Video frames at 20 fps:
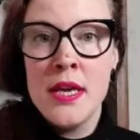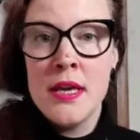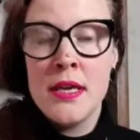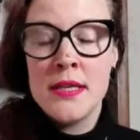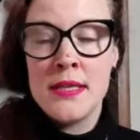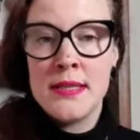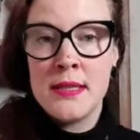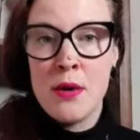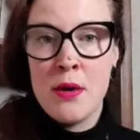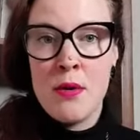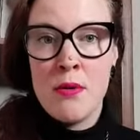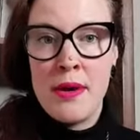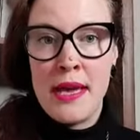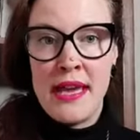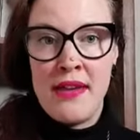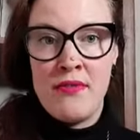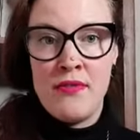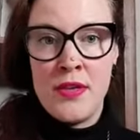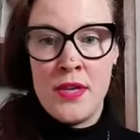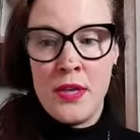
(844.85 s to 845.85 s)
So
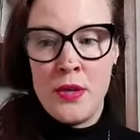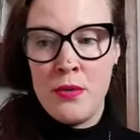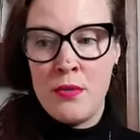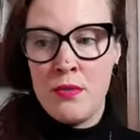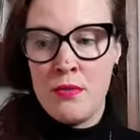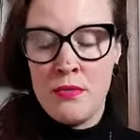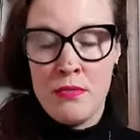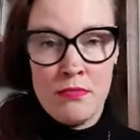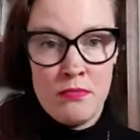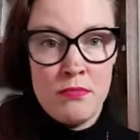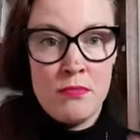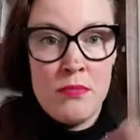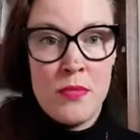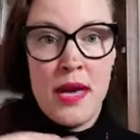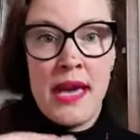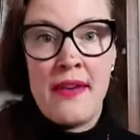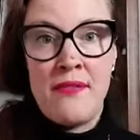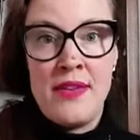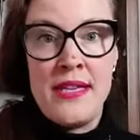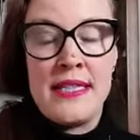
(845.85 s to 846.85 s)
if you
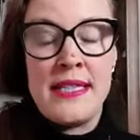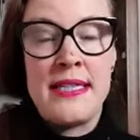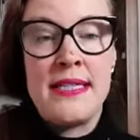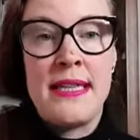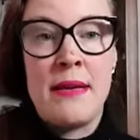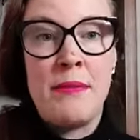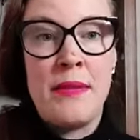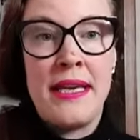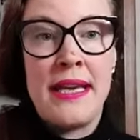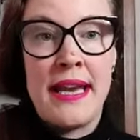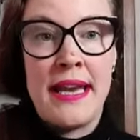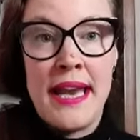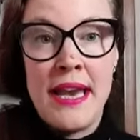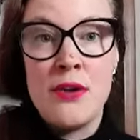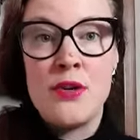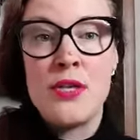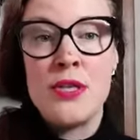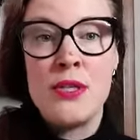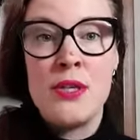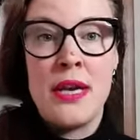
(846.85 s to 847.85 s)
if this is something that
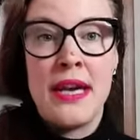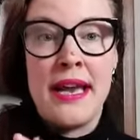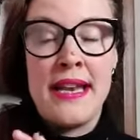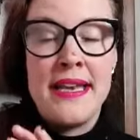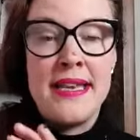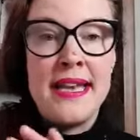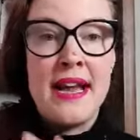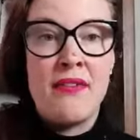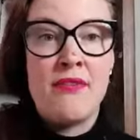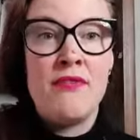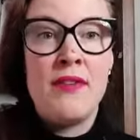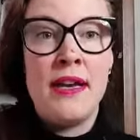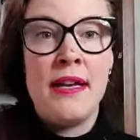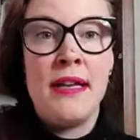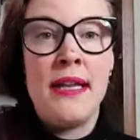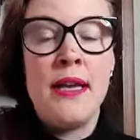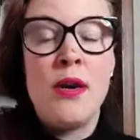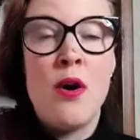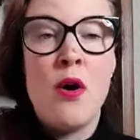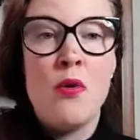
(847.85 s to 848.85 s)
interests you, you can
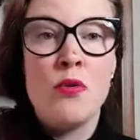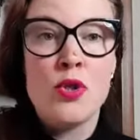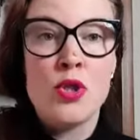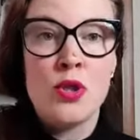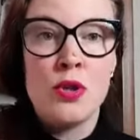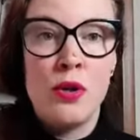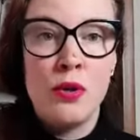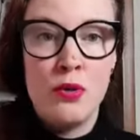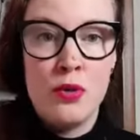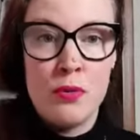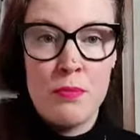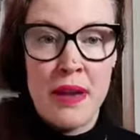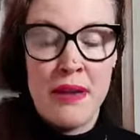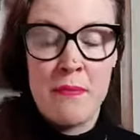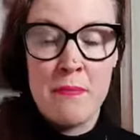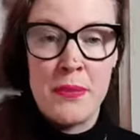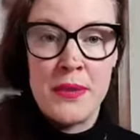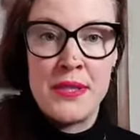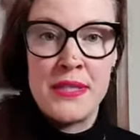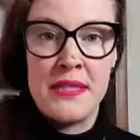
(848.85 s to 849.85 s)
definitely go scroll through my
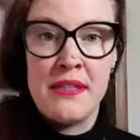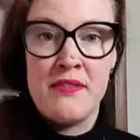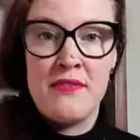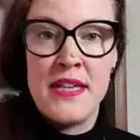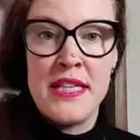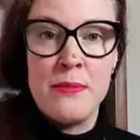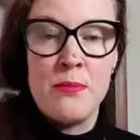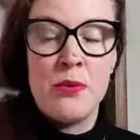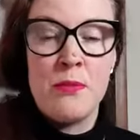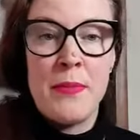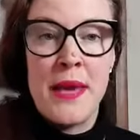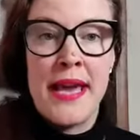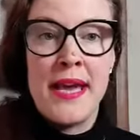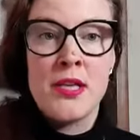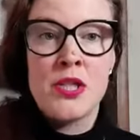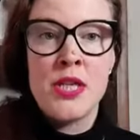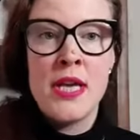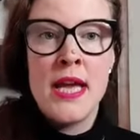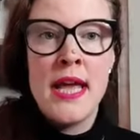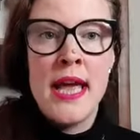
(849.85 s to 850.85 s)
personal Facebook
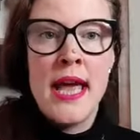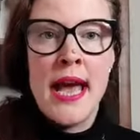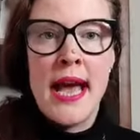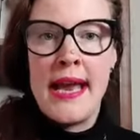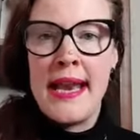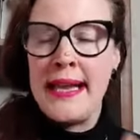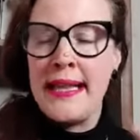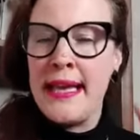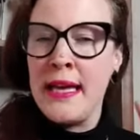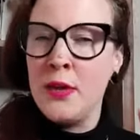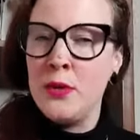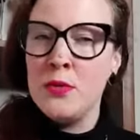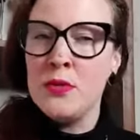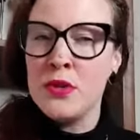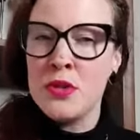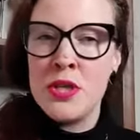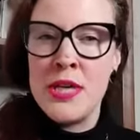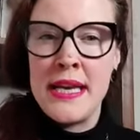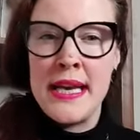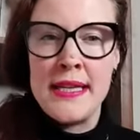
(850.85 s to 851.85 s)
page. And I think two or
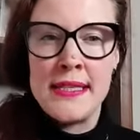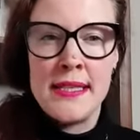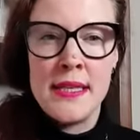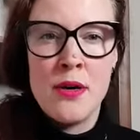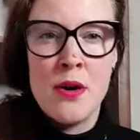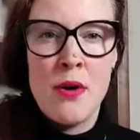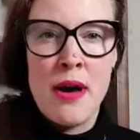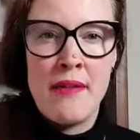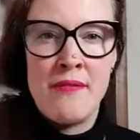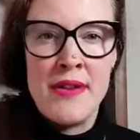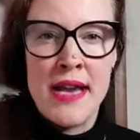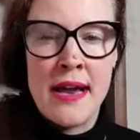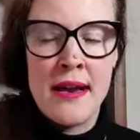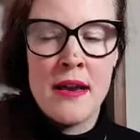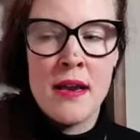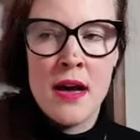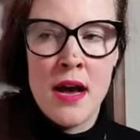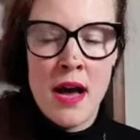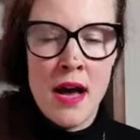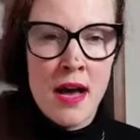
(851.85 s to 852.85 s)
three days ago, I've done
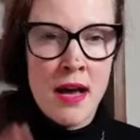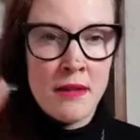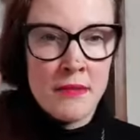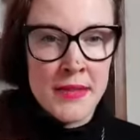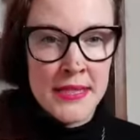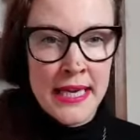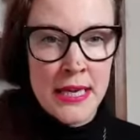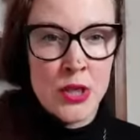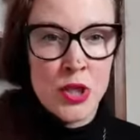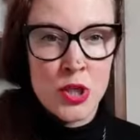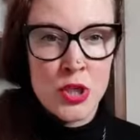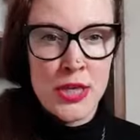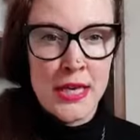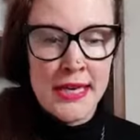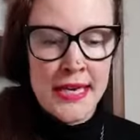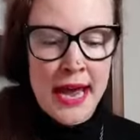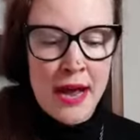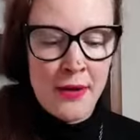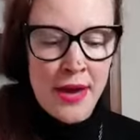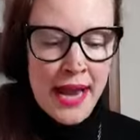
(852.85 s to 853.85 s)
um, sexual
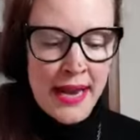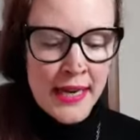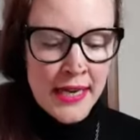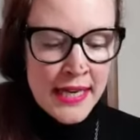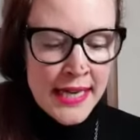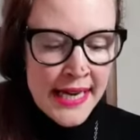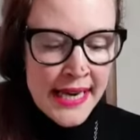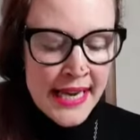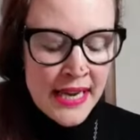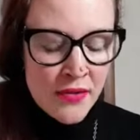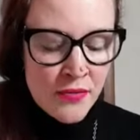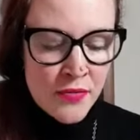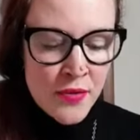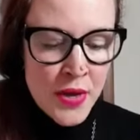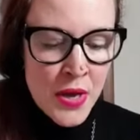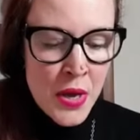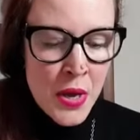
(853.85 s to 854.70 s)
shutdown and grief.